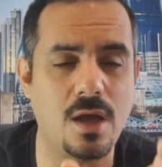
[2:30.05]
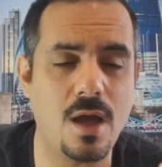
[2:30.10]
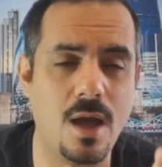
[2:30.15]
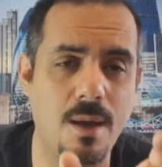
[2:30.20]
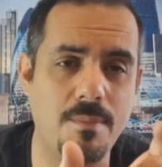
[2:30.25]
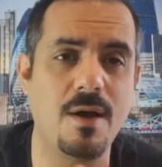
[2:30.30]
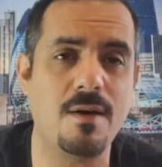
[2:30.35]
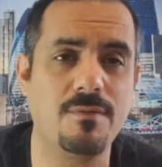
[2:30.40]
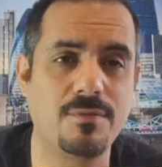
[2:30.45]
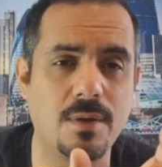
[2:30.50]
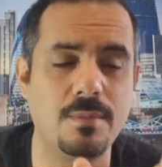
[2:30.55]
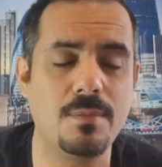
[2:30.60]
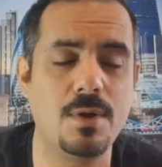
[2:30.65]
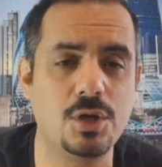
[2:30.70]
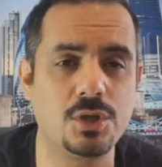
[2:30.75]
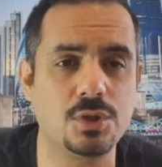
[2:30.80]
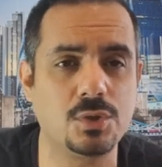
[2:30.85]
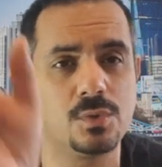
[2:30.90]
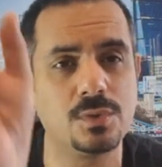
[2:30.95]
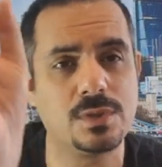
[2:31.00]
above
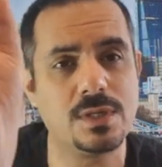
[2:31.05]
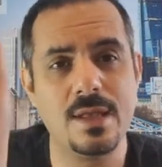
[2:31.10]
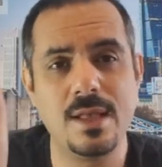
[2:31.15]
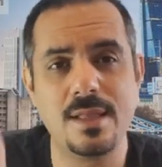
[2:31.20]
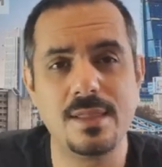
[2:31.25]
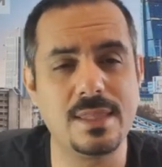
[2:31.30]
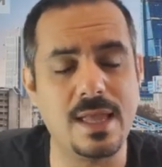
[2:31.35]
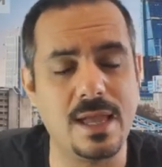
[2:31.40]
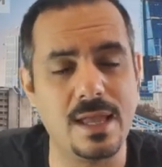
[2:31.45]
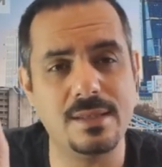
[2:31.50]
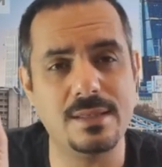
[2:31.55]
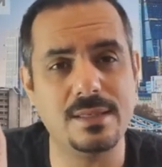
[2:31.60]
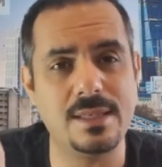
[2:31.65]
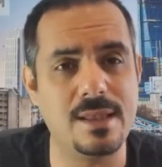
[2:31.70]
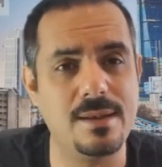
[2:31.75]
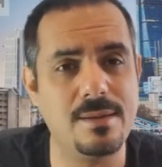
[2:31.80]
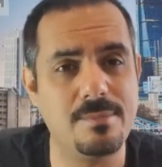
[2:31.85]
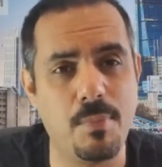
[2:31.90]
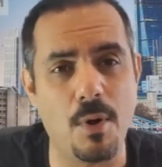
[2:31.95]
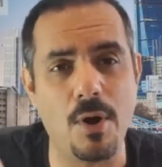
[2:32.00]
commercials
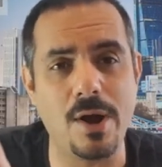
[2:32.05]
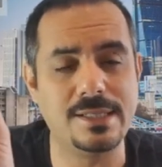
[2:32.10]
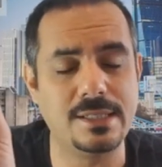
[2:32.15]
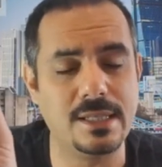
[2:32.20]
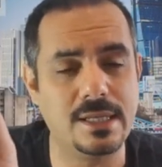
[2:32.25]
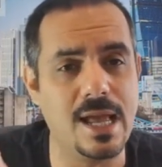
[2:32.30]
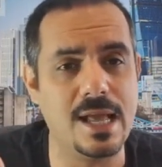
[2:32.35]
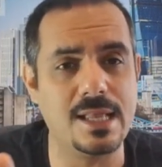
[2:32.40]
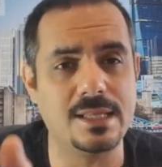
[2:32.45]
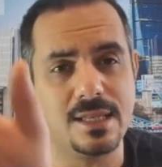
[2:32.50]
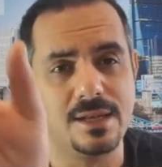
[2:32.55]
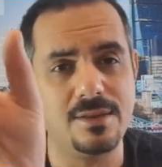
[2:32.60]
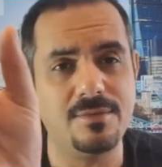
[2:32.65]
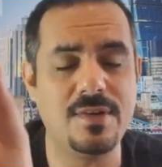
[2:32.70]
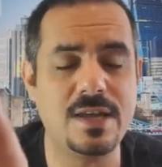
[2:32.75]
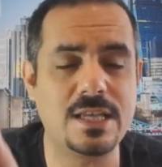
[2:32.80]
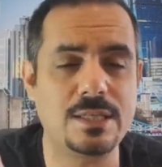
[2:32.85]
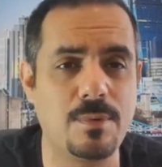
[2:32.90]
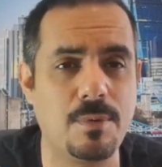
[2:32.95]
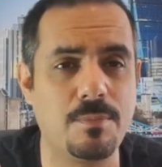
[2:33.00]
than buy to let and
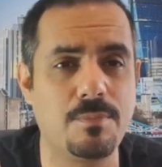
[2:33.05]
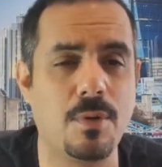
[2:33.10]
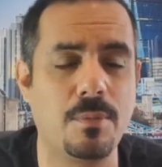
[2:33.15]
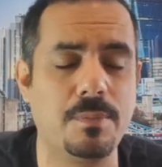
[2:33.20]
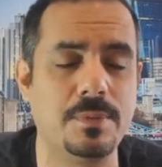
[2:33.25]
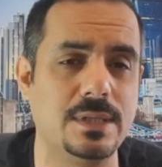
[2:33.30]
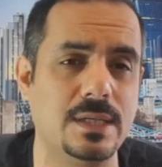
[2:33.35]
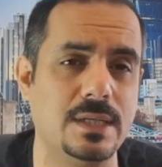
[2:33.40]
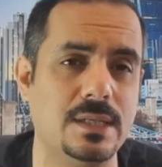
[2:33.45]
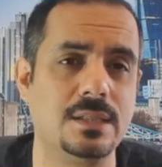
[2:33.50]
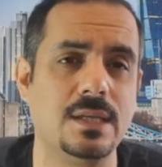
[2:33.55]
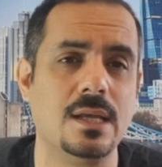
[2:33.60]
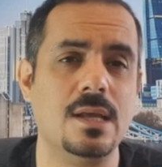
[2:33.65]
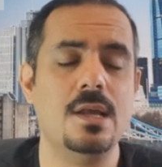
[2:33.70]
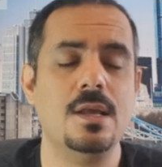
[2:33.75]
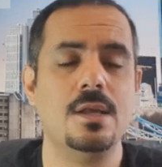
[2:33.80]
investment properties.